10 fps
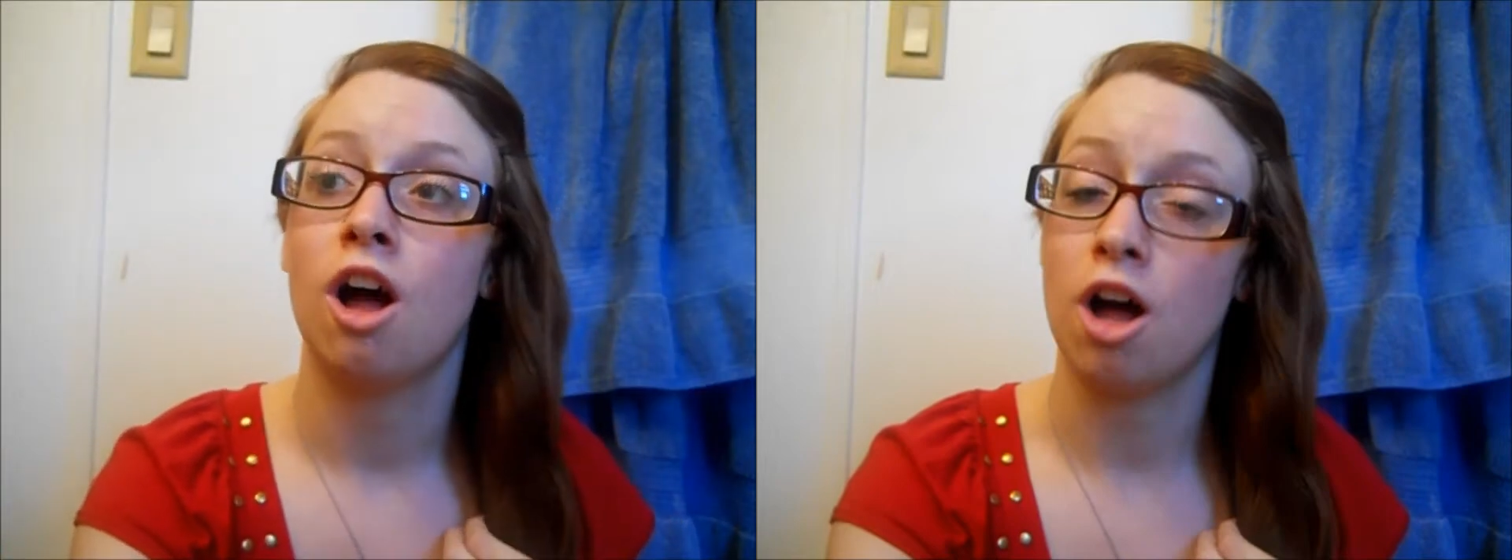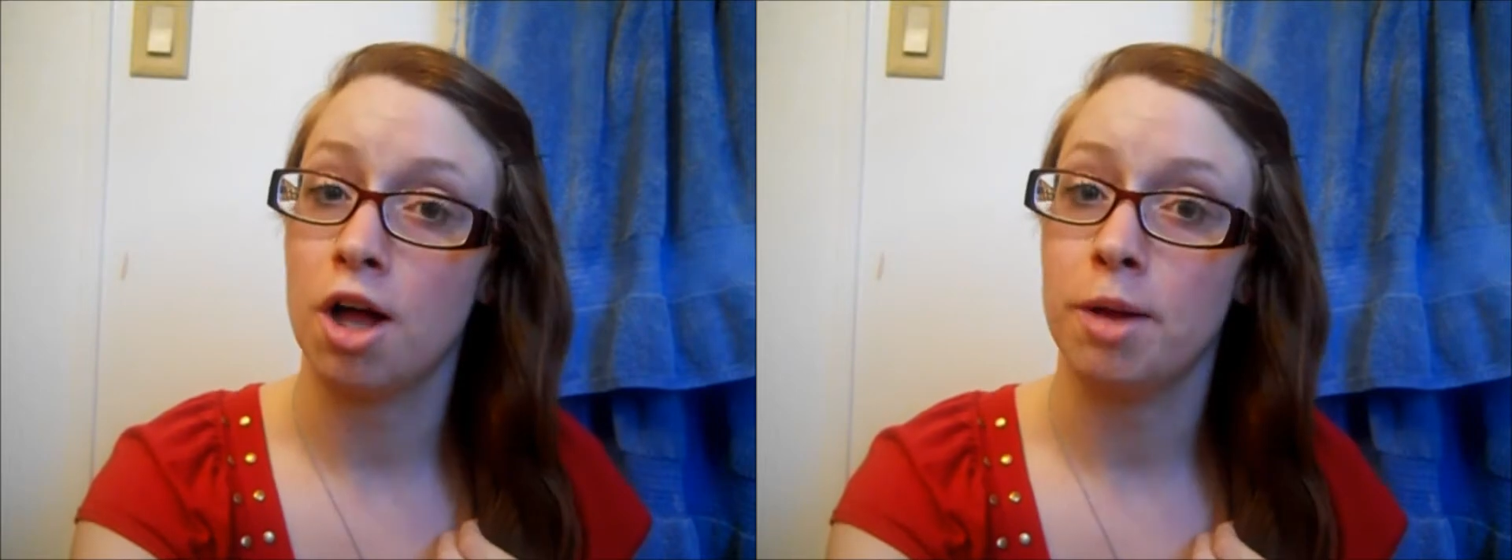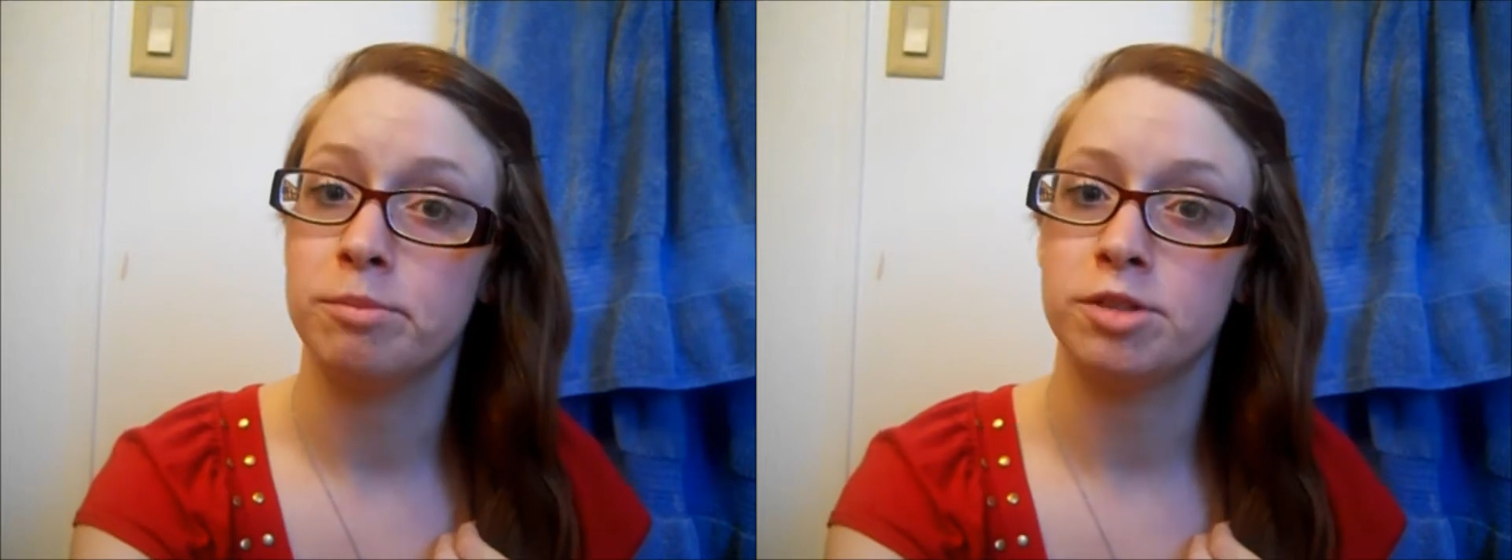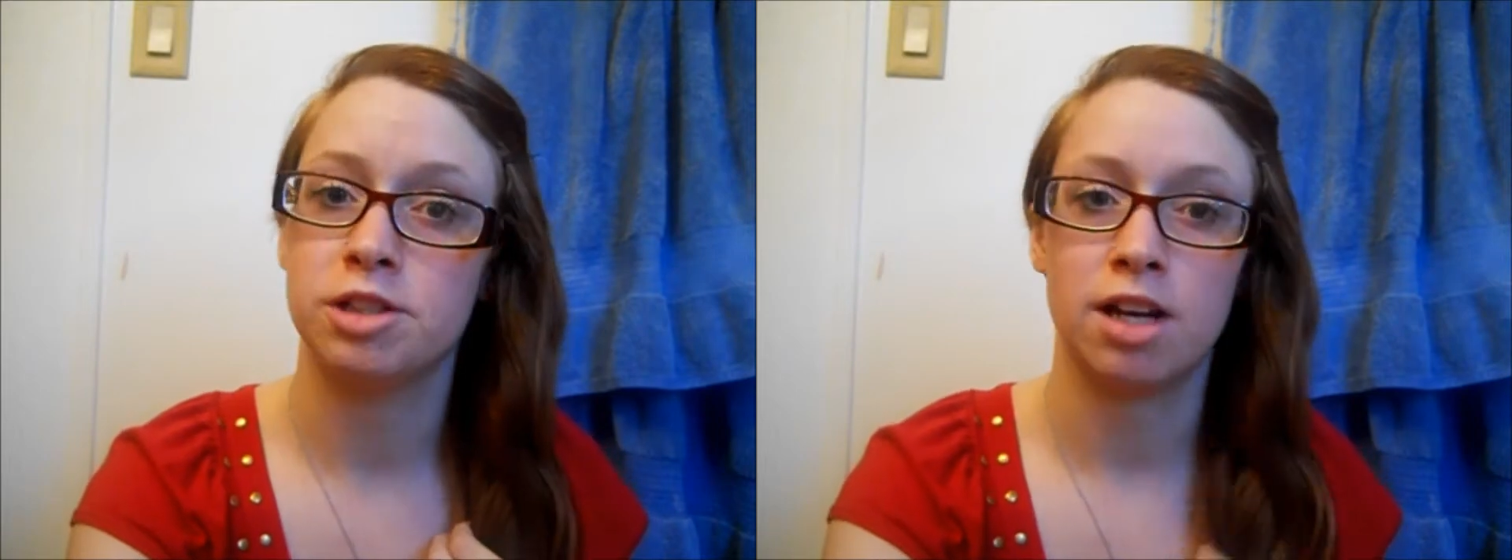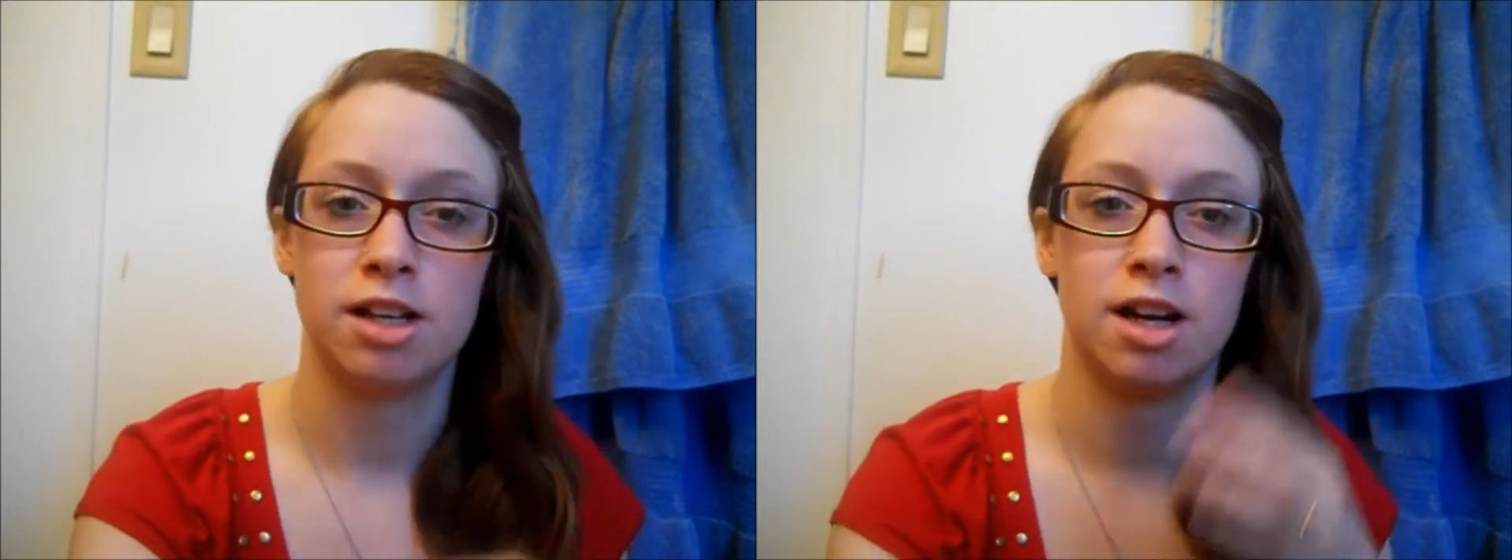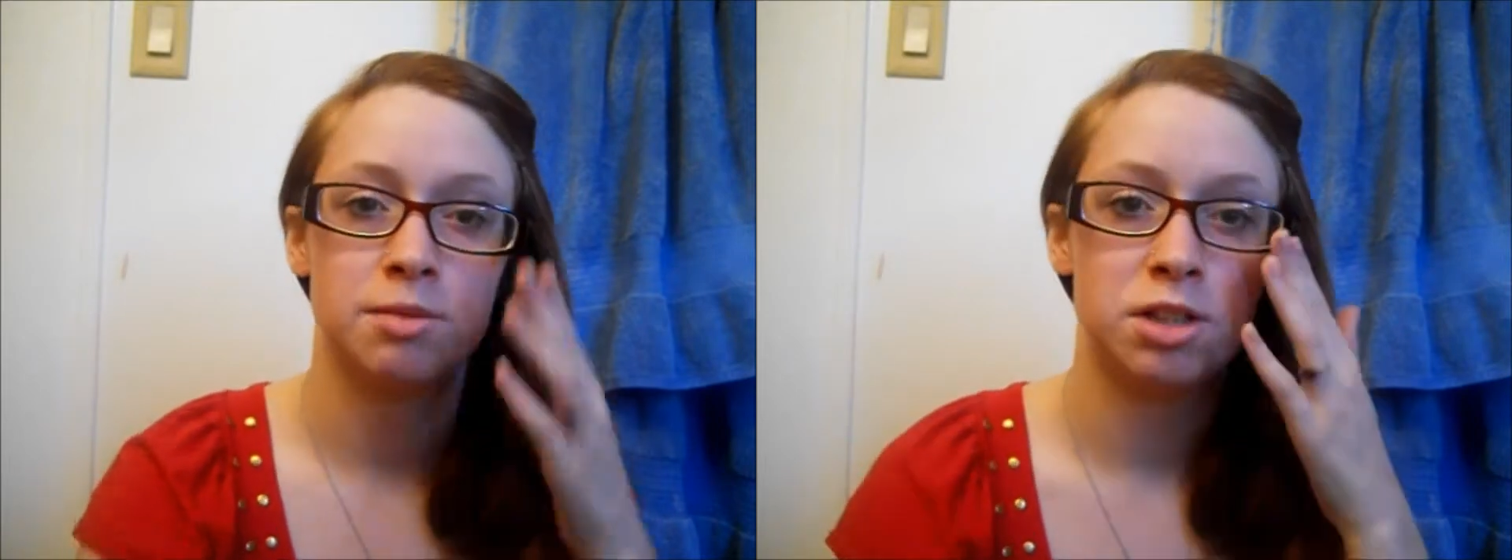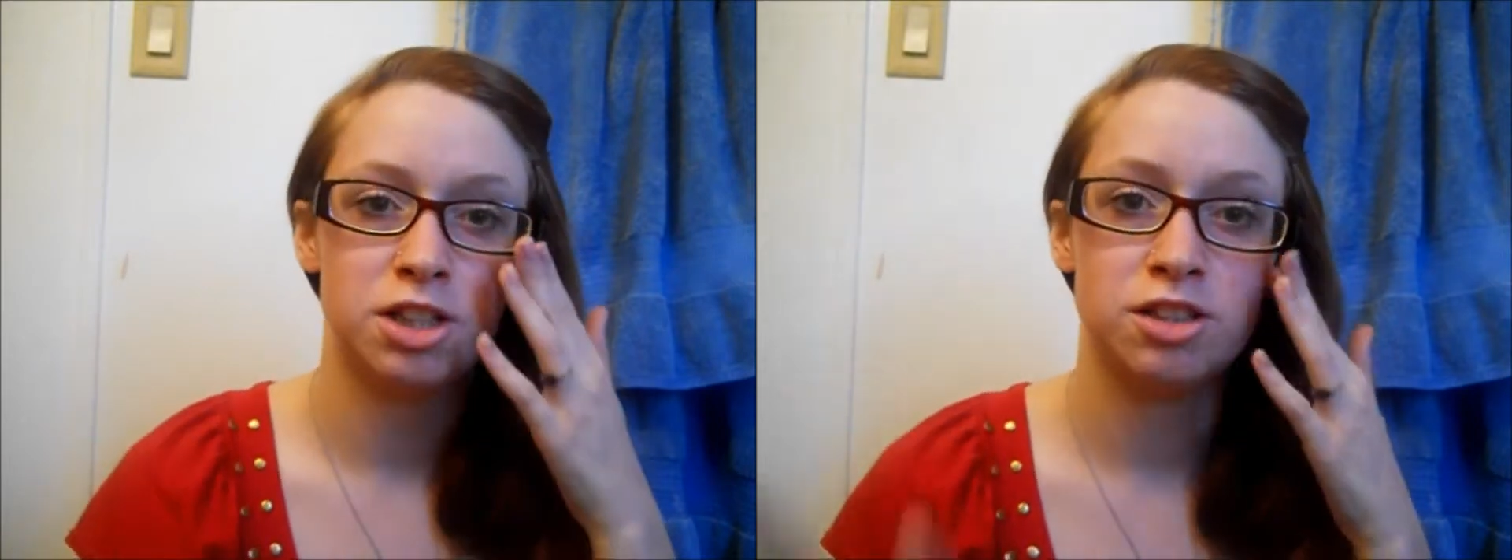Um, so yeah, I'm just